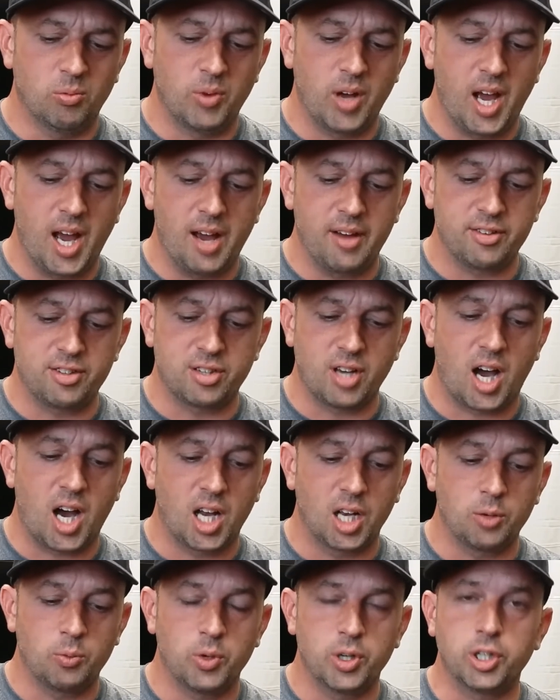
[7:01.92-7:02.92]
has
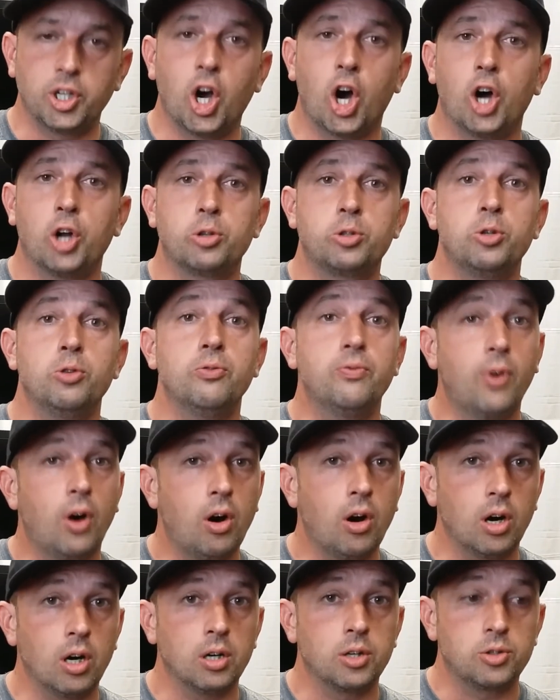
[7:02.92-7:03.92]
Hollywood gone too
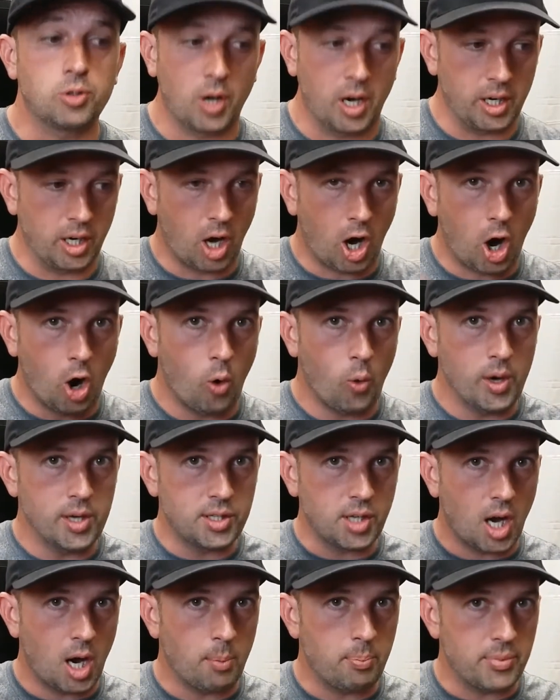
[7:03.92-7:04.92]
far, trying to
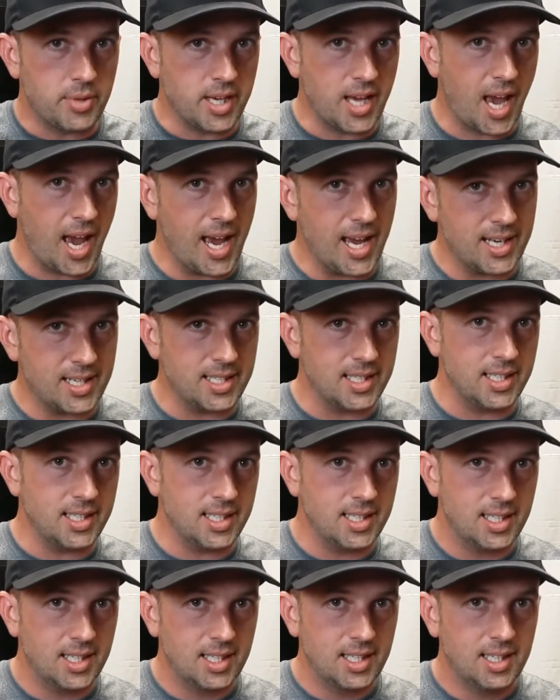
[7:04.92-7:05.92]
always up the
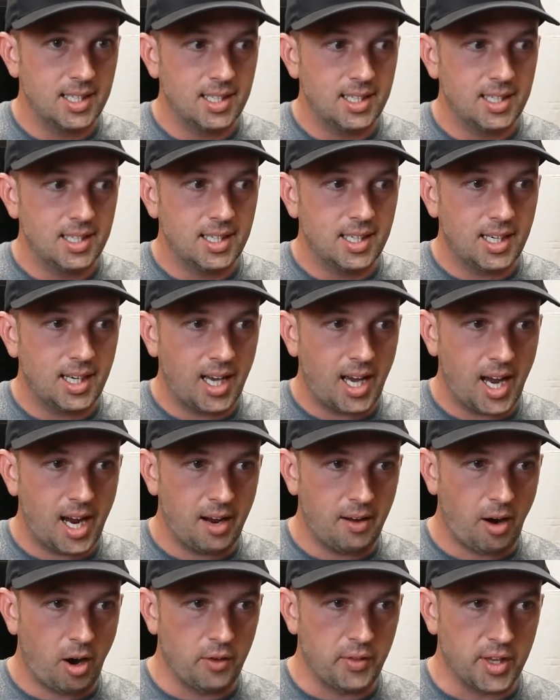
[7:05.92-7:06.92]
ante?
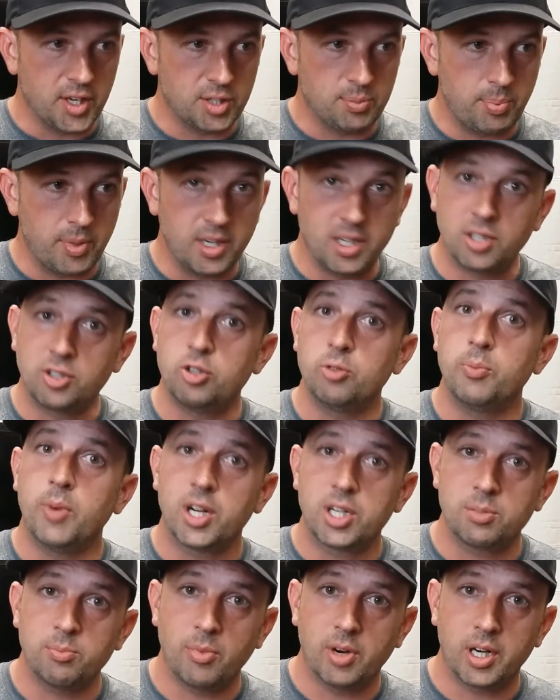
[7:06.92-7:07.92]
Are they spending too
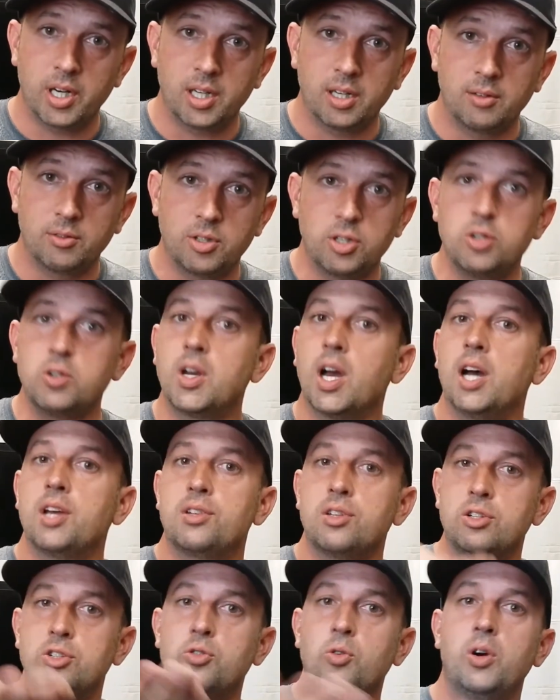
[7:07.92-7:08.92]
much money? Do you
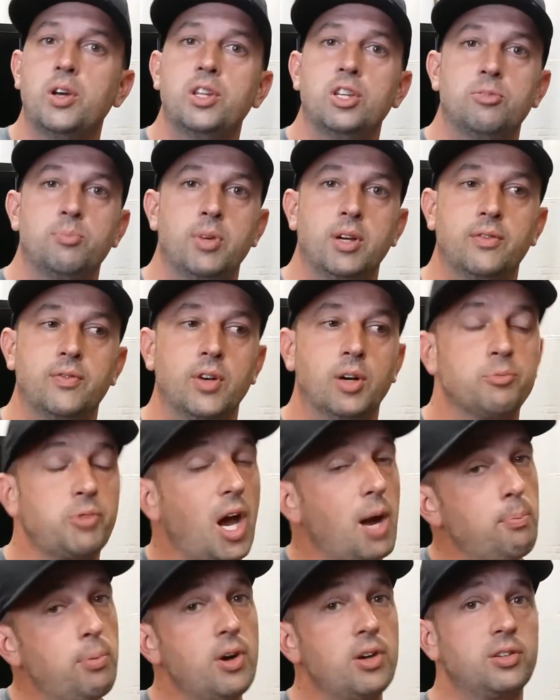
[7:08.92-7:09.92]
guys enjoy these big films?
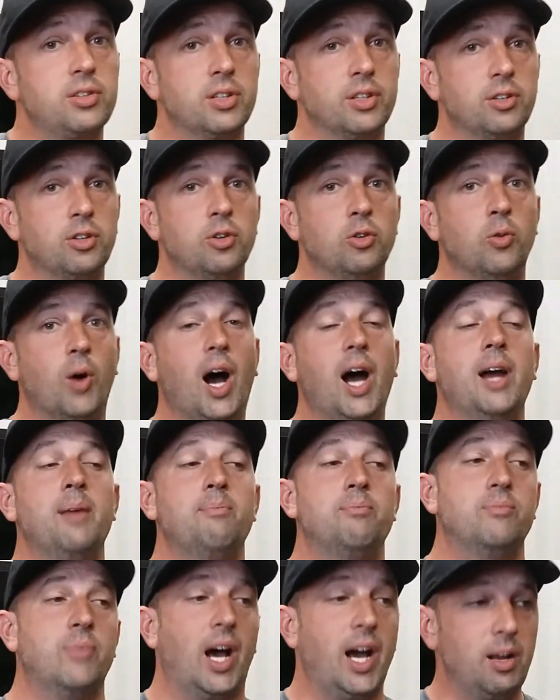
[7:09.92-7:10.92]
I personally do.
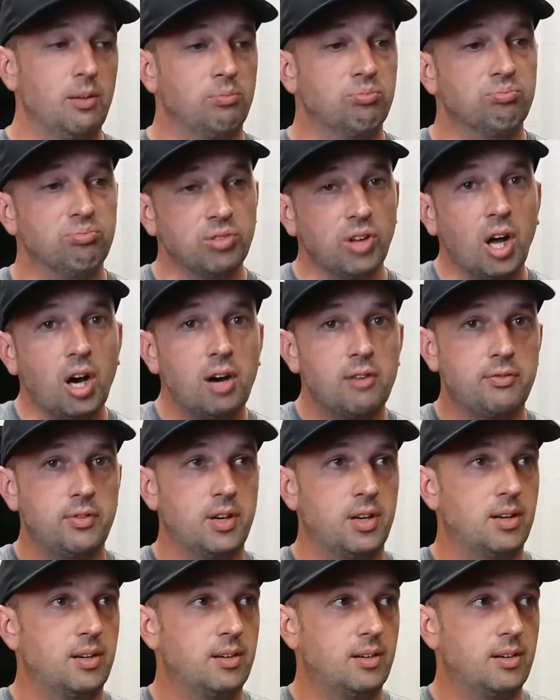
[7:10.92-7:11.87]
I love